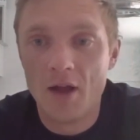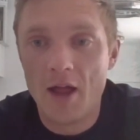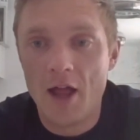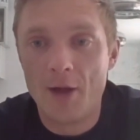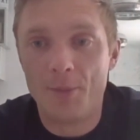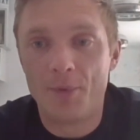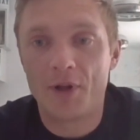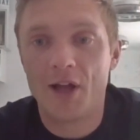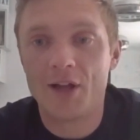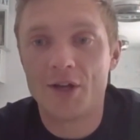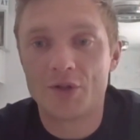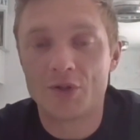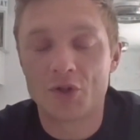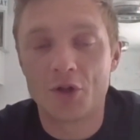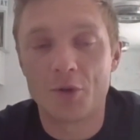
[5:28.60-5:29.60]

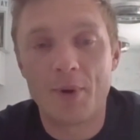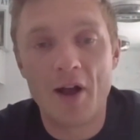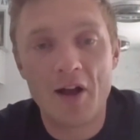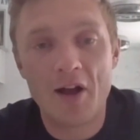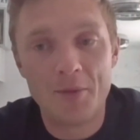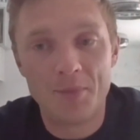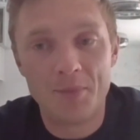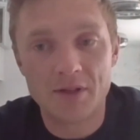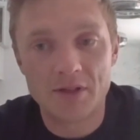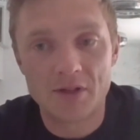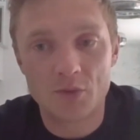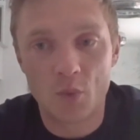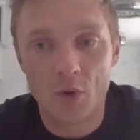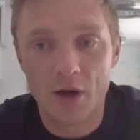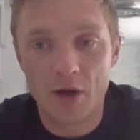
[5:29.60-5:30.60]
implications on the Paralympics
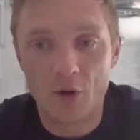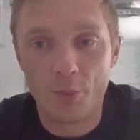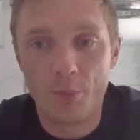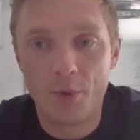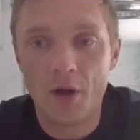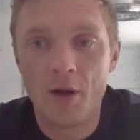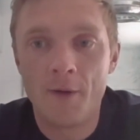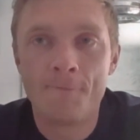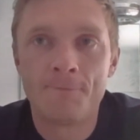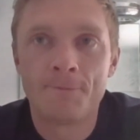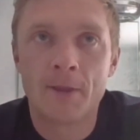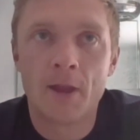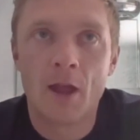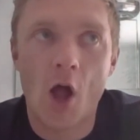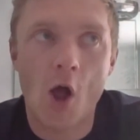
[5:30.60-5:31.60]
as well. But
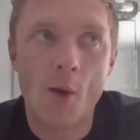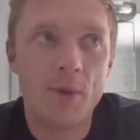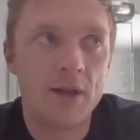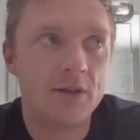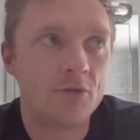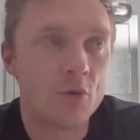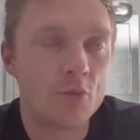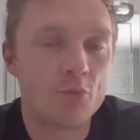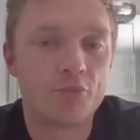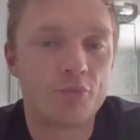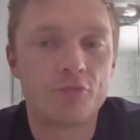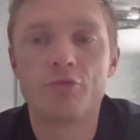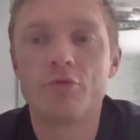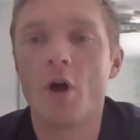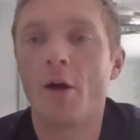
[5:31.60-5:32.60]
I mean,
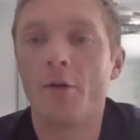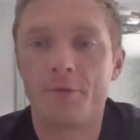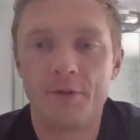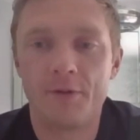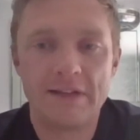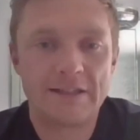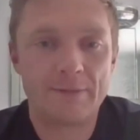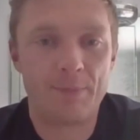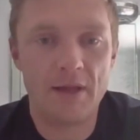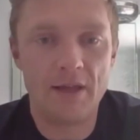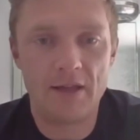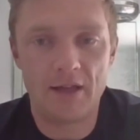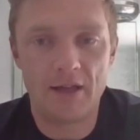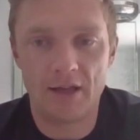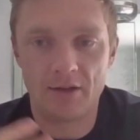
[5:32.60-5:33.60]
roughly
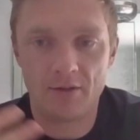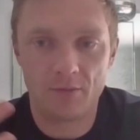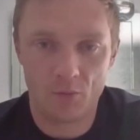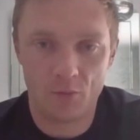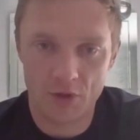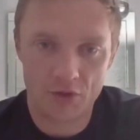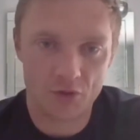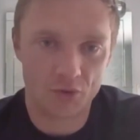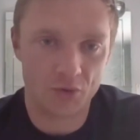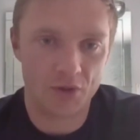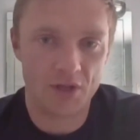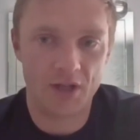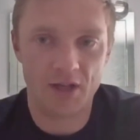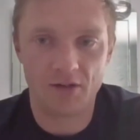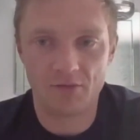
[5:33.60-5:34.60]
speaking, we're
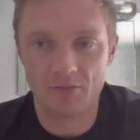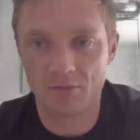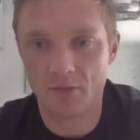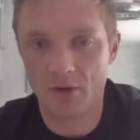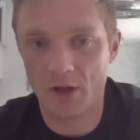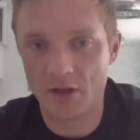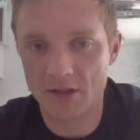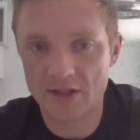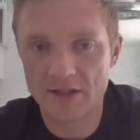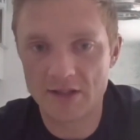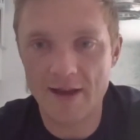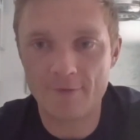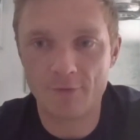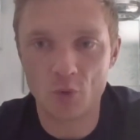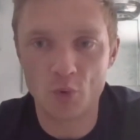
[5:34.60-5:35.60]
talking
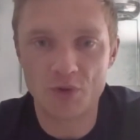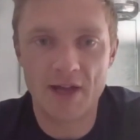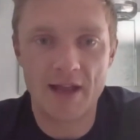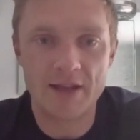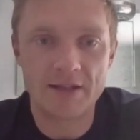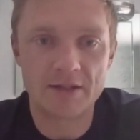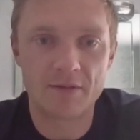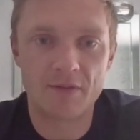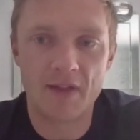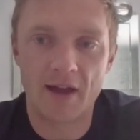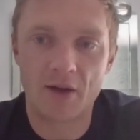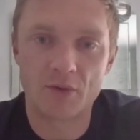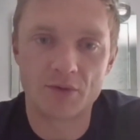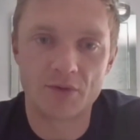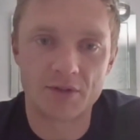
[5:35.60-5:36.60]
several tens of
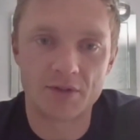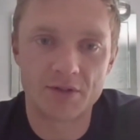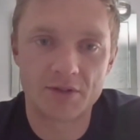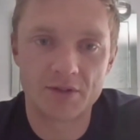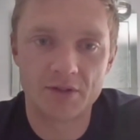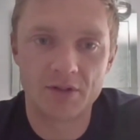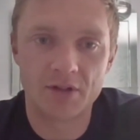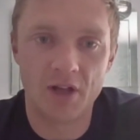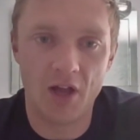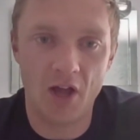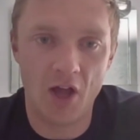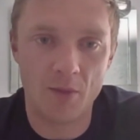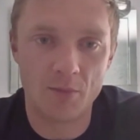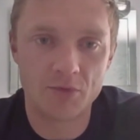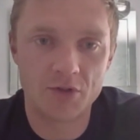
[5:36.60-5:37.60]
thousands.
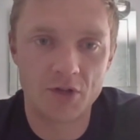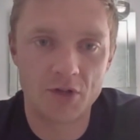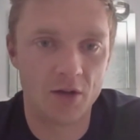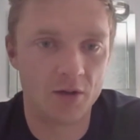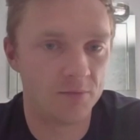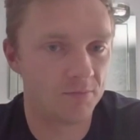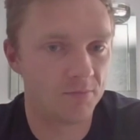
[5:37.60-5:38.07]
So